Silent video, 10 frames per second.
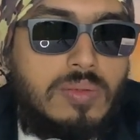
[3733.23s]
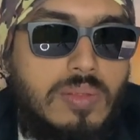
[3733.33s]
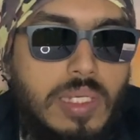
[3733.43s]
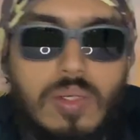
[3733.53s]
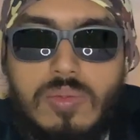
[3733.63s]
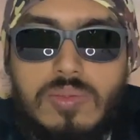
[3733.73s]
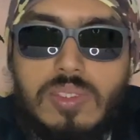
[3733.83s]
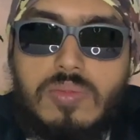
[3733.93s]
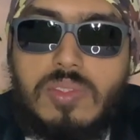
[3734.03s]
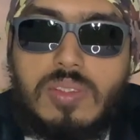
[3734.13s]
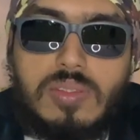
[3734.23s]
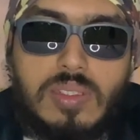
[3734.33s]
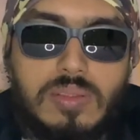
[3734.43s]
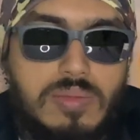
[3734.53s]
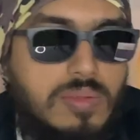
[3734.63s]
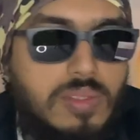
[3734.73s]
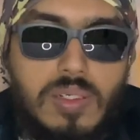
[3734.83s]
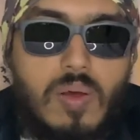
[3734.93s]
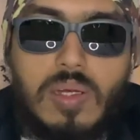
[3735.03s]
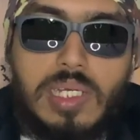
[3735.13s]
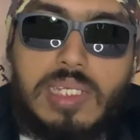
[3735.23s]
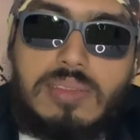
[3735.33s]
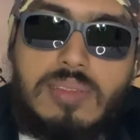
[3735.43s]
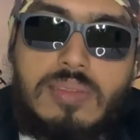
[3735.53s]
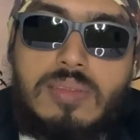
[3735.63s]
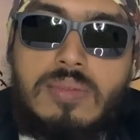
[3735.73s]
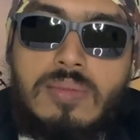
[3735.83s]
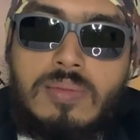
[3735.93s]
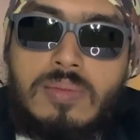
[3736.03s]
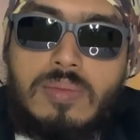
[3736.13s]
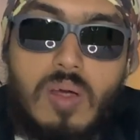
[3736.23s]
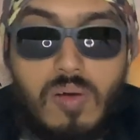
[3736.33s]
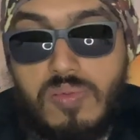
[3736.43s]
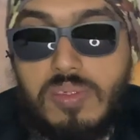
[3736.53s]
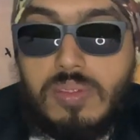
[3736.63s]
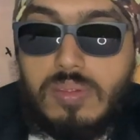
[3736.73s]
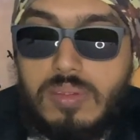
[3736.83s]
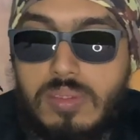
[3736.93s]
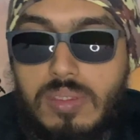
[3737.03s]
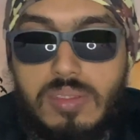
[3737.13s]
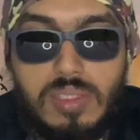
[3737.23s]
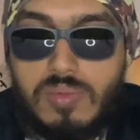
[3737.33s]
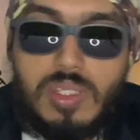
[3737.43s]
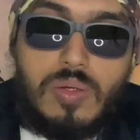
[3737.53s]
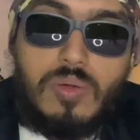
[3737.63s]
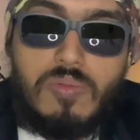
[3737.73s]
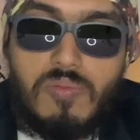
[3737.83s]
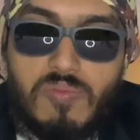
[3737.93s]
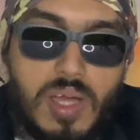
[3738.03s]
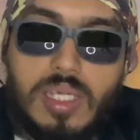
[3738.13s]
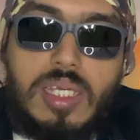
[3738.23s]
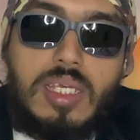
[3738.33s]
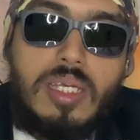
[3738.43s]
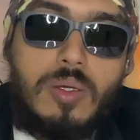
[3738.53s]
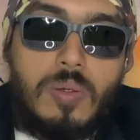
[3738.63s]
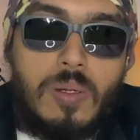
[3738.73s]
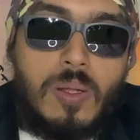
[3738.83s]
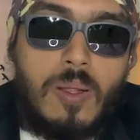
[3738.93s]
They don't serve justice in all cases. Often, they serve their own fucking ego.